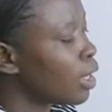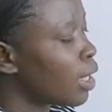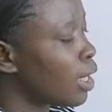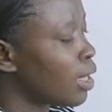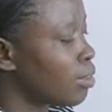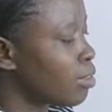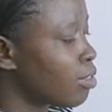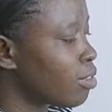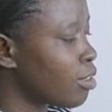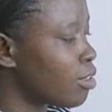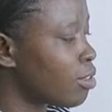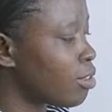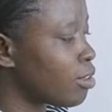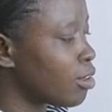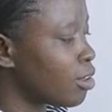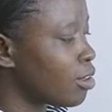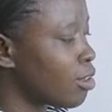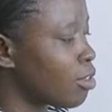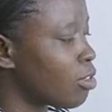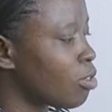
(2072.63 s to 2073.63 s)
and since
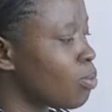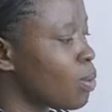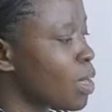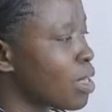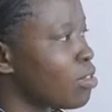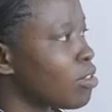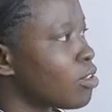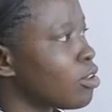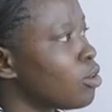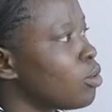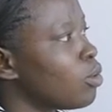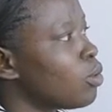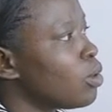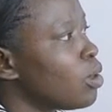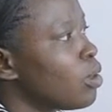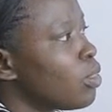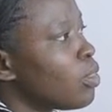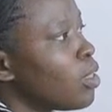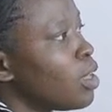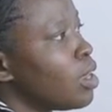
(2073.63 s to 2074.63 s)
it is past noon,